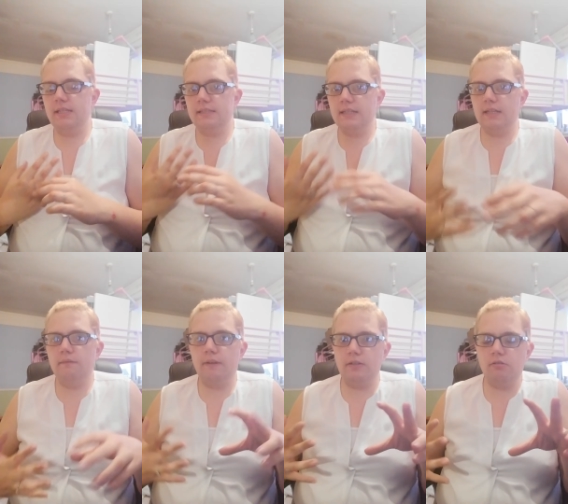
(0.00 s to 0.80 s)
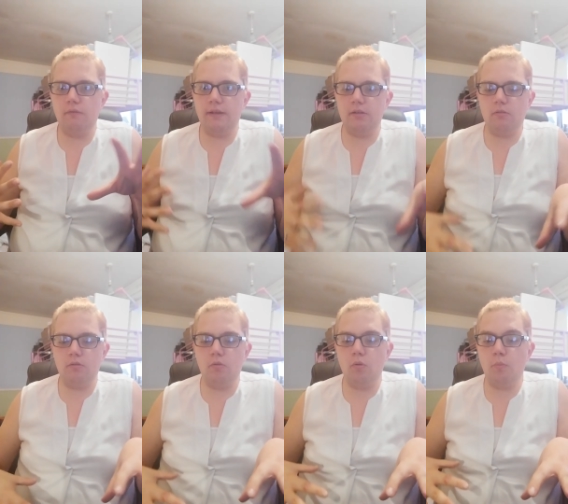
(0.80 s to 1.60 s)
deciding factor if I go
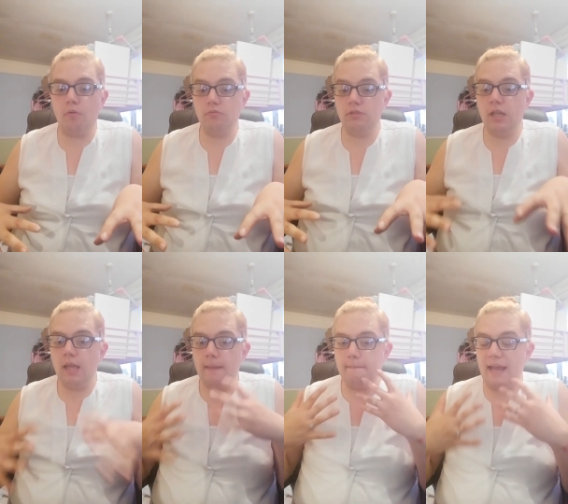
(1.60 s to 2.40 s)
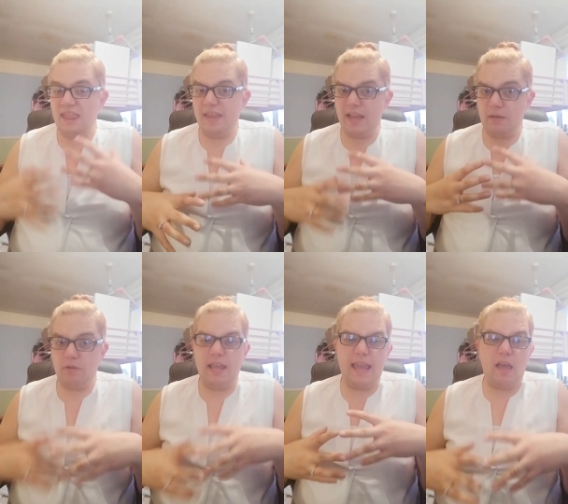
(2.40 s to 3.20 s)
on hormones. But I think I'm
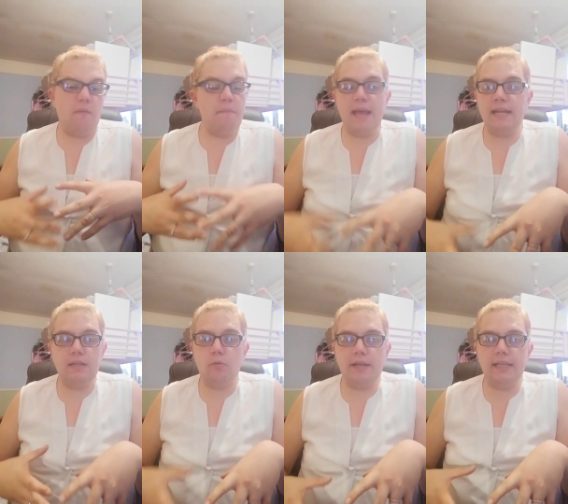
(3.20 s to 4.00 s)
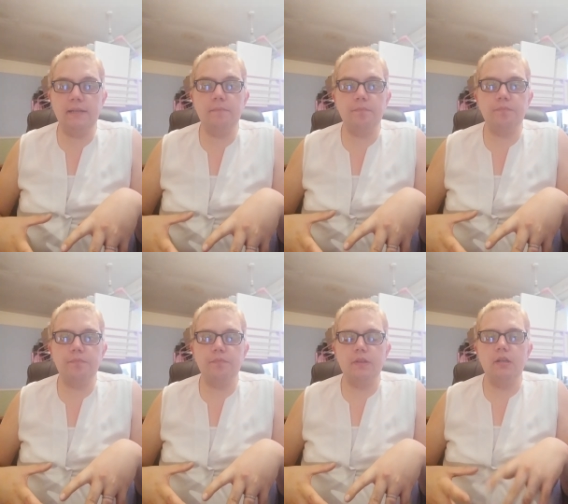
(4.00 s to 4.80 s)
gonna get them anyway.
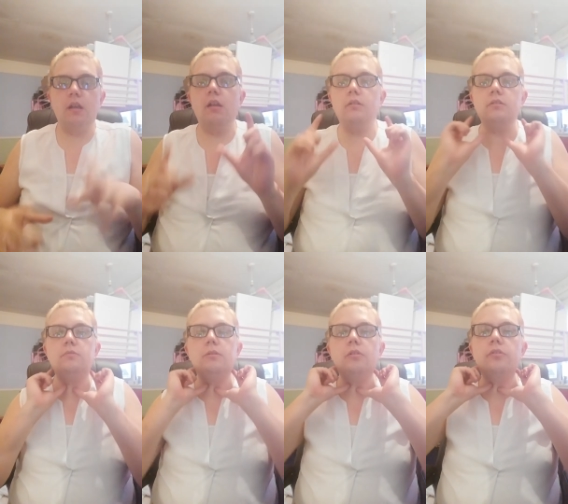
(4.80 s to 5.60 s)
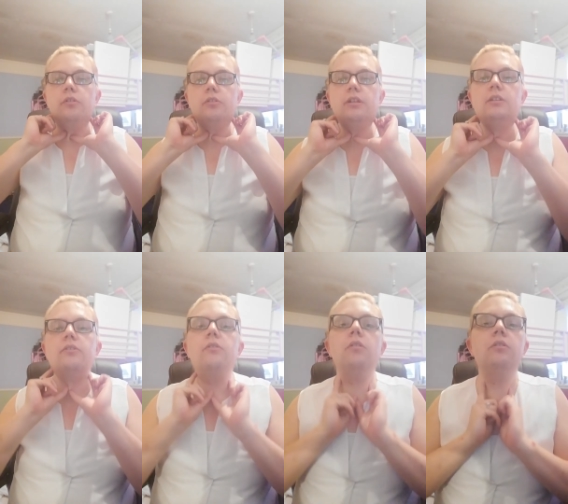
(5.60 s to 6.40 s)
And we also also,
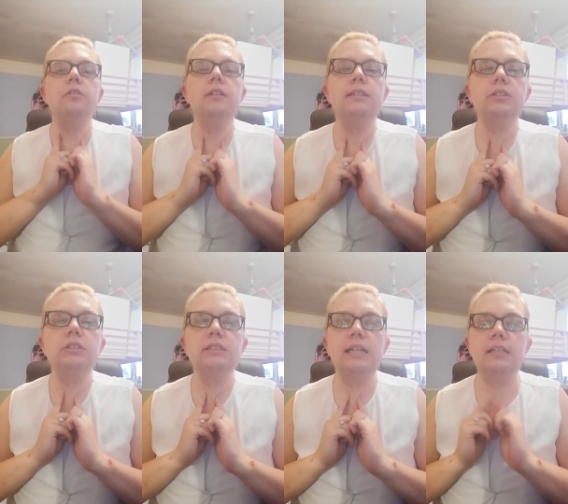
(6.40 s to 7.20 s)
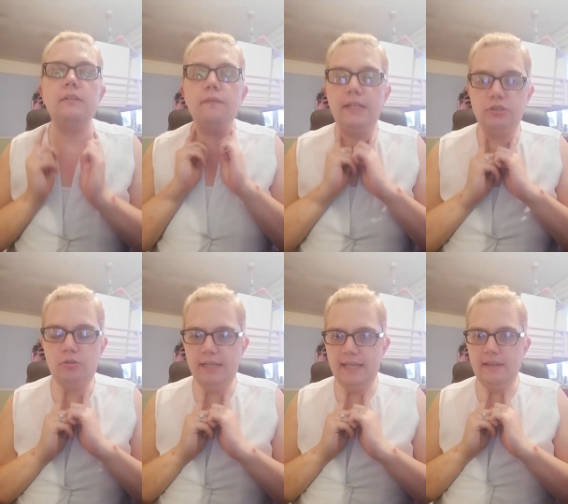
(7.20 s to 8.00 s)
also discussing facial
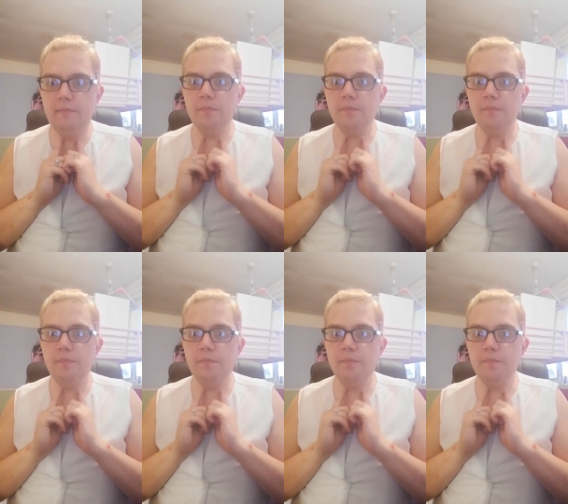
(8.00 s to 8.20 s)
hair